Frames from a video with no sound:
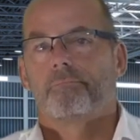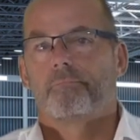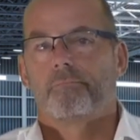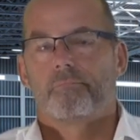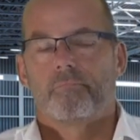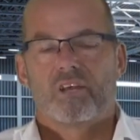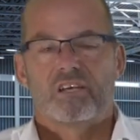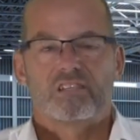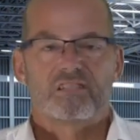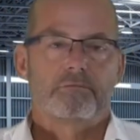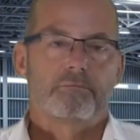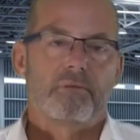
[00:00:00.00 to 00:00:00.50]

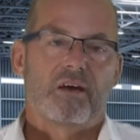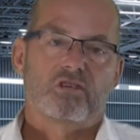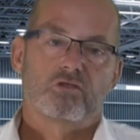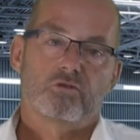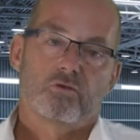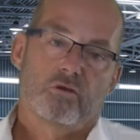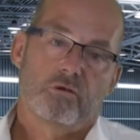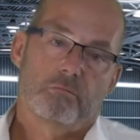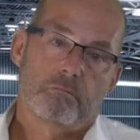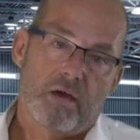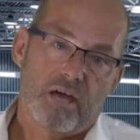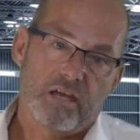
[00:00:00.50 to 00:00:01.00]
is to make
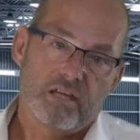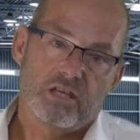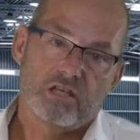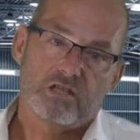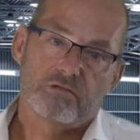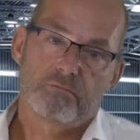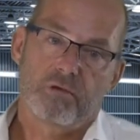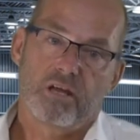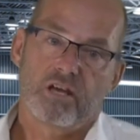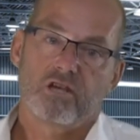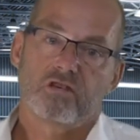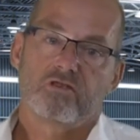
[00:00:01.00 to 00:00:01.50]
sure a maintenance
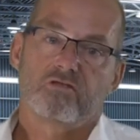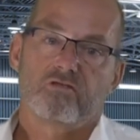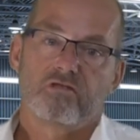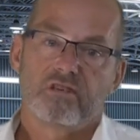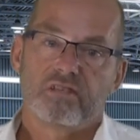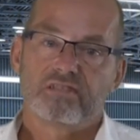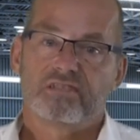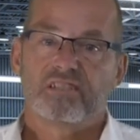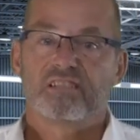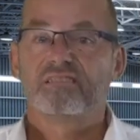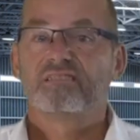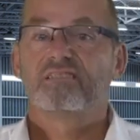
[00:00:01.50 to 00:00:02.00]
manager
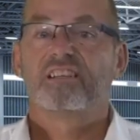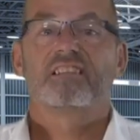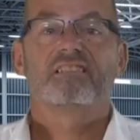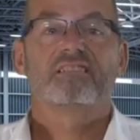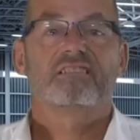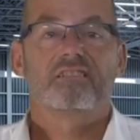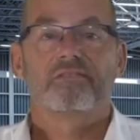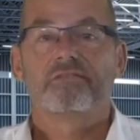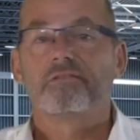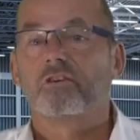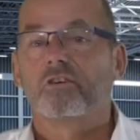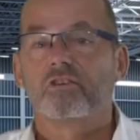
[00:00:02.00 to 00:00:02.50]
exists. That's
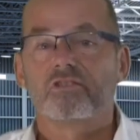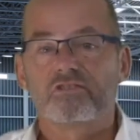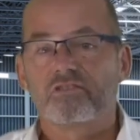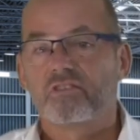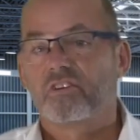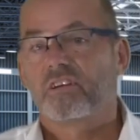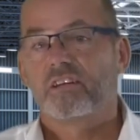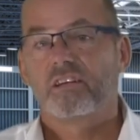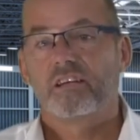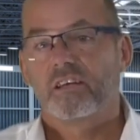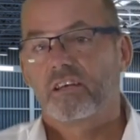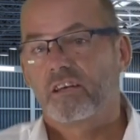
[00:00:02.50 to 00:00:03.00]
the first
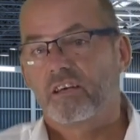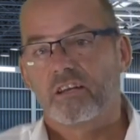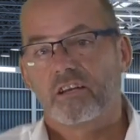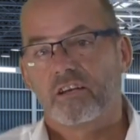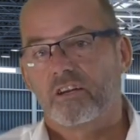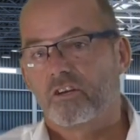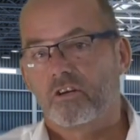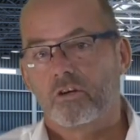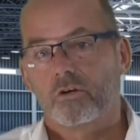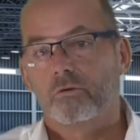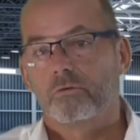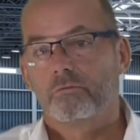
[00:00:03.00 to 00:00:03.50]
thing you're going to
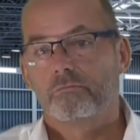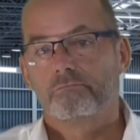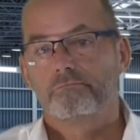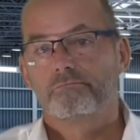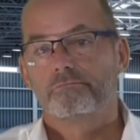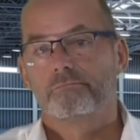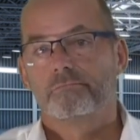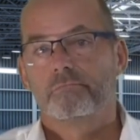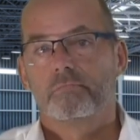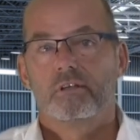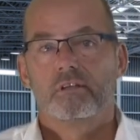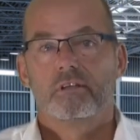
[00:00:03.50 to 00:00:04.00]
do.
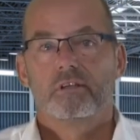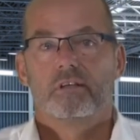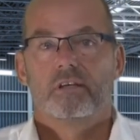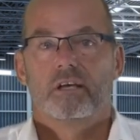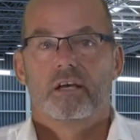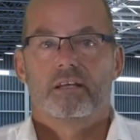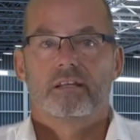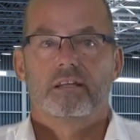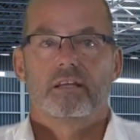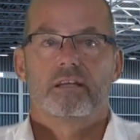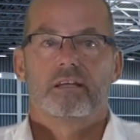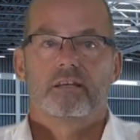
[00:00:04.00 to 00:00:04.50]

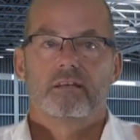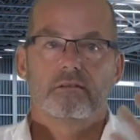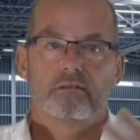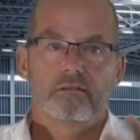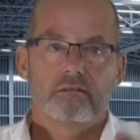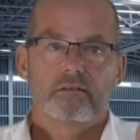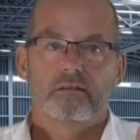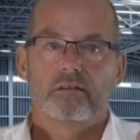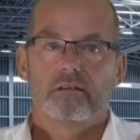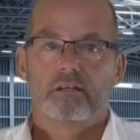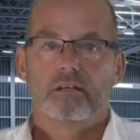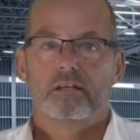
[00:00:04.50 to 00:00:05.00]
And then
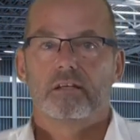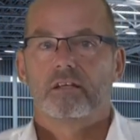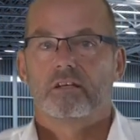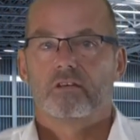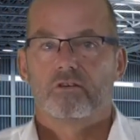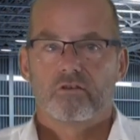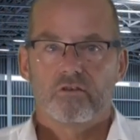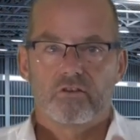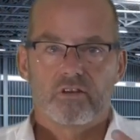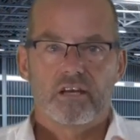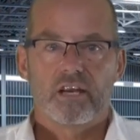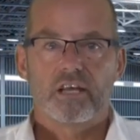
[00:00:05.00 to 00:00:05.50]
you're going
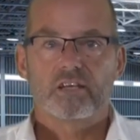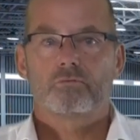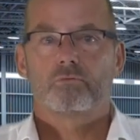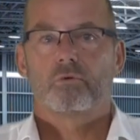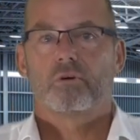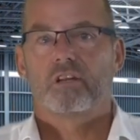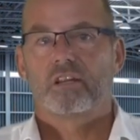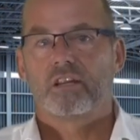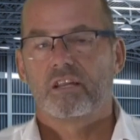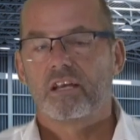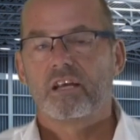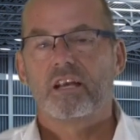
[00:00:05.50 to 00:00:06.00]
to do the next one,
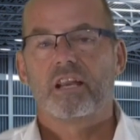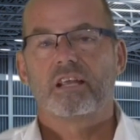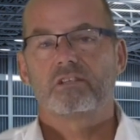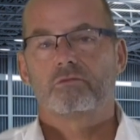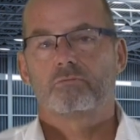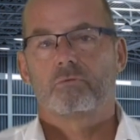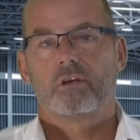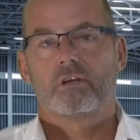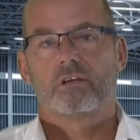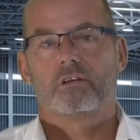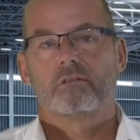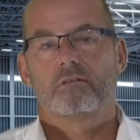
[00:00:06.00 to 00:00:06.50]
and the next
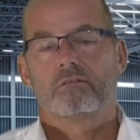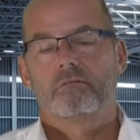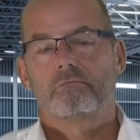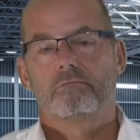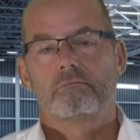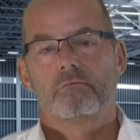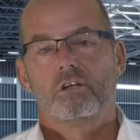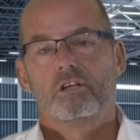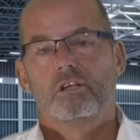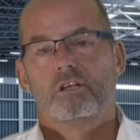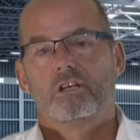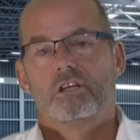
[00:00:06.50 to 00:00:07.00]
one.
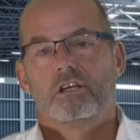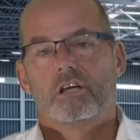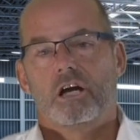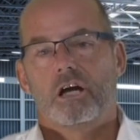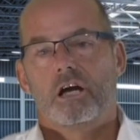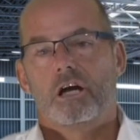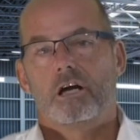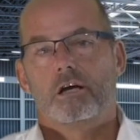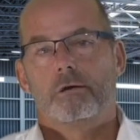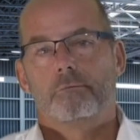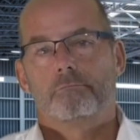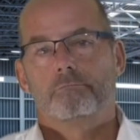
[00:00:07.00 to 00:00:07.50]

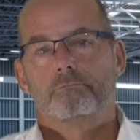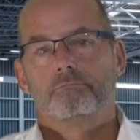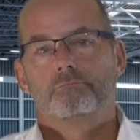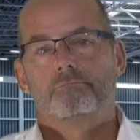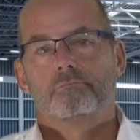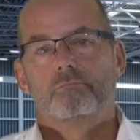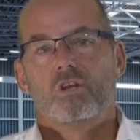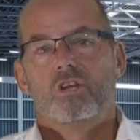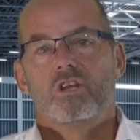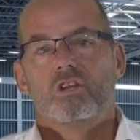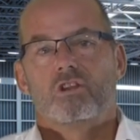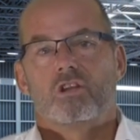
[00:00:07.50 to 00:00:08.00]

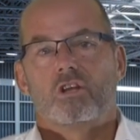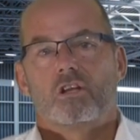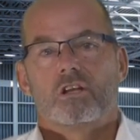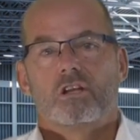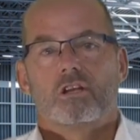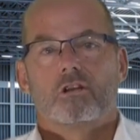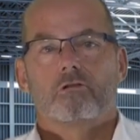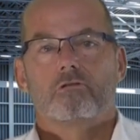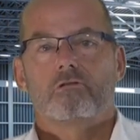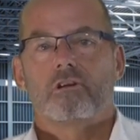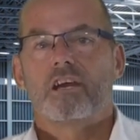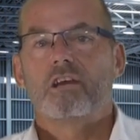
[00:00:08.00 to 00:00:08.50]
The
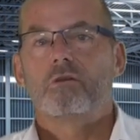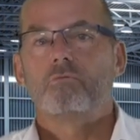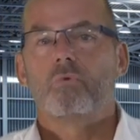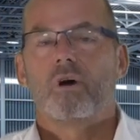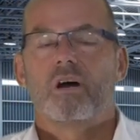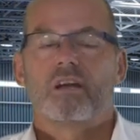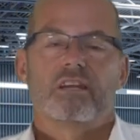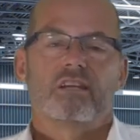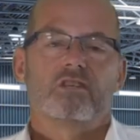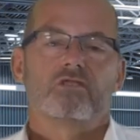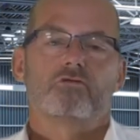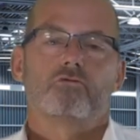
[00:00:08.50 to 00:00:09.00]
little green
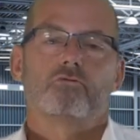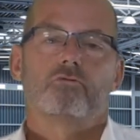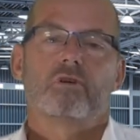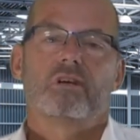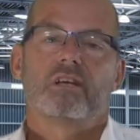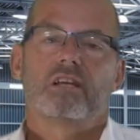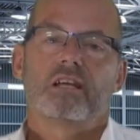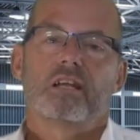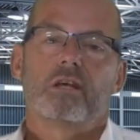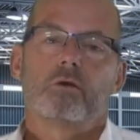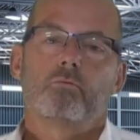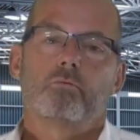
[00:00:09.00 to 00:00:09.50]
one is
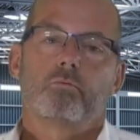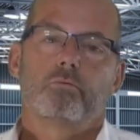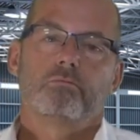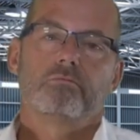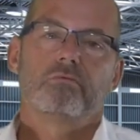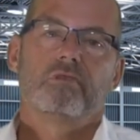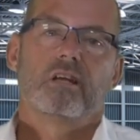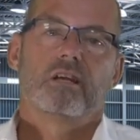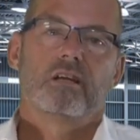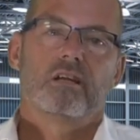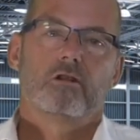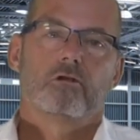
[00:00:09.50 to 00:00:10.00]
really,
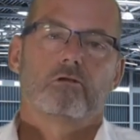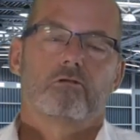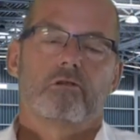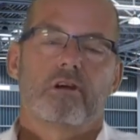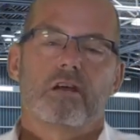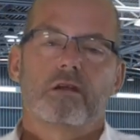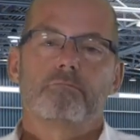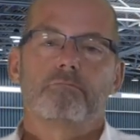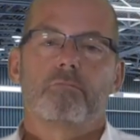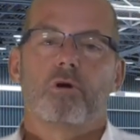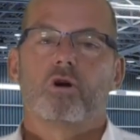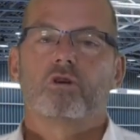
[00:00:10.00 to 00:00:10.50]
the little
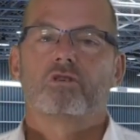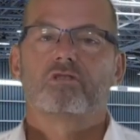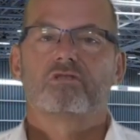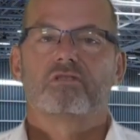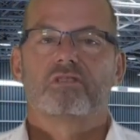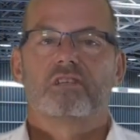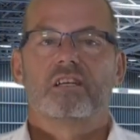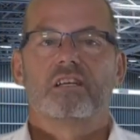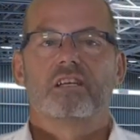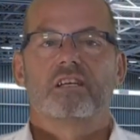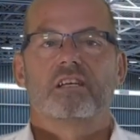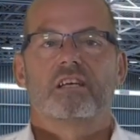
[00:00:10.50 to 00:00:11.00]
green box
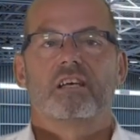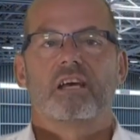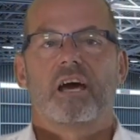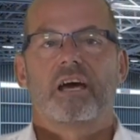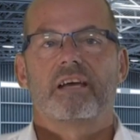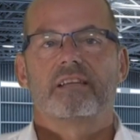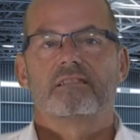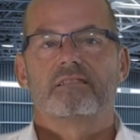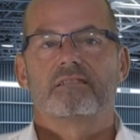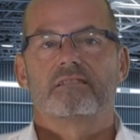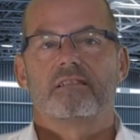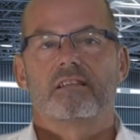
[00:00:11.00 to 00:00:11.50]

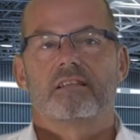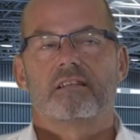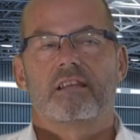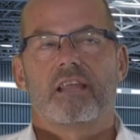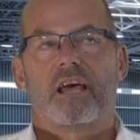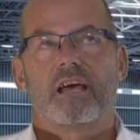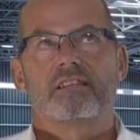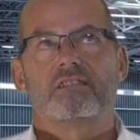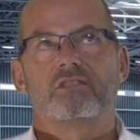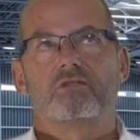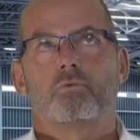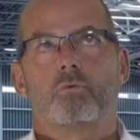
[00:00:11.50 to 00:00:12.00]
indicates that
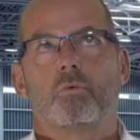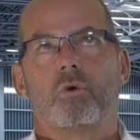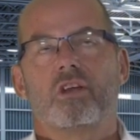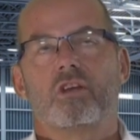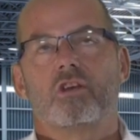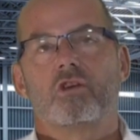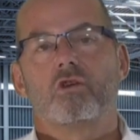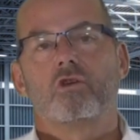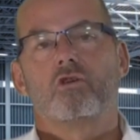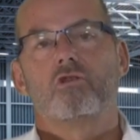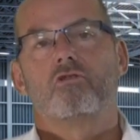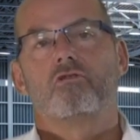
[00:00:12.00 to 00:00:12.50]
that's
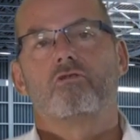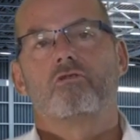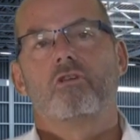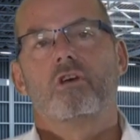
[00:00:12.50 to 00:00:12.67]
when you've